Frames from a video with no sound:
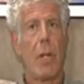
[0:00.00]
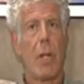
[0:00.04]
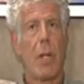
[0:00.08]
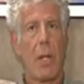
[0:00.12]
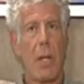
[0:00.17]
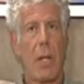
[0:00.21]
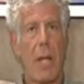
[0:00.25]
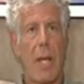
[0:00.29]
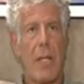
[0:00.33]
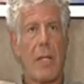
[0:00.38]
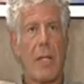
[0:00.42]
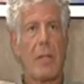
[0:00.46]

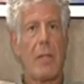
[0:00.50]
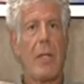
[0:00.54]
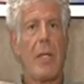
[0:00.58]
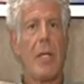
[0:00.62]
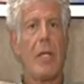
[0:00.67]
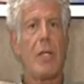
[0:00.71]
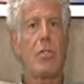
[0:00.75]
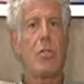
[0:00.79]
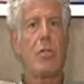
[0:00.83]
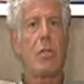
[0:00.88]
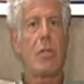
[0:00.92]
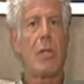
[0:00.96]

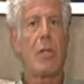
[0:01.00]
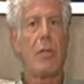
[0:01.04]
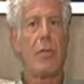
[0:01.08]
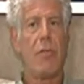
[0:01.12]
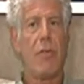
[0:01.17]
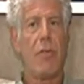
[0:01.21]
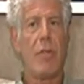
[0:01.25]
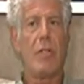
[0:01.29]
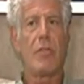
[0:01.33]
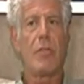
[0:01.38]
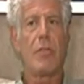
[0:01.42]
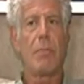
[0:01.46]
likely to
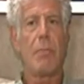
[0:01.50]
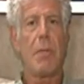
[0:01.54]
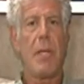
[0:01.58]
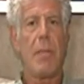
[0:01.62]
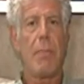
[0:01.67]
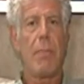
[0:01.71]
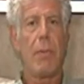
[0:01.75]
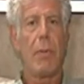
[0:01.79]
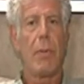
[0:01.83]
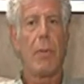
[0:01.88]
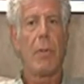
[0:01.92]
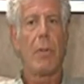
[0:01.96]
convince
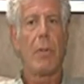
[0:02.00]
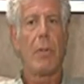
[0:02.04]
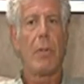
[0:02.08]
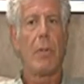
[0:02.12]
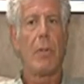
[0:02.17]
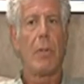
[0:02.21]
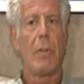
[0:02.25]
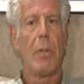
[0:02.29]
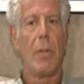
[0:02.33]
people